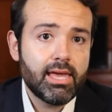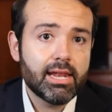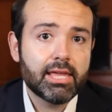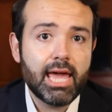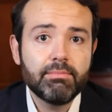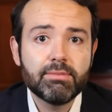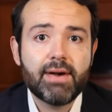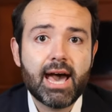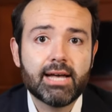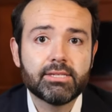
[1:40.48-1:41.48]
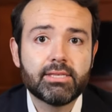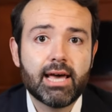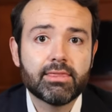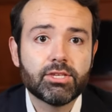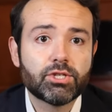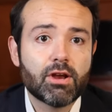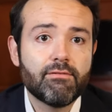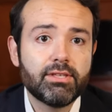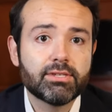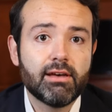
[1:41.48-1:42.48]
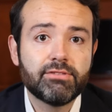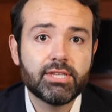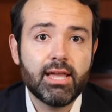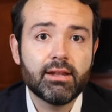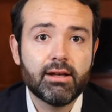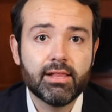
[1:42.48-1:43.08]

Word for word: It came to pass that the servants of St.